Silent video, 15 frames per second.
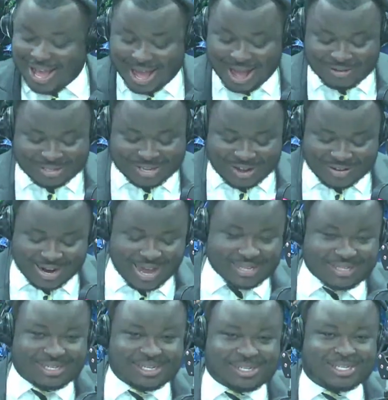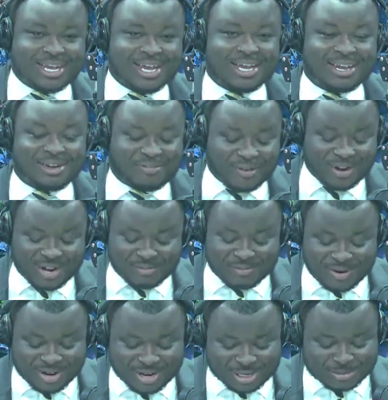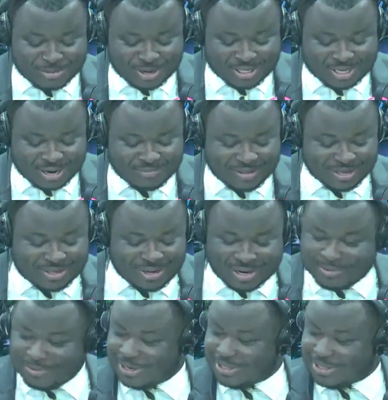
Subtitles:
I was having that. Stay in for the morning sports update. Tony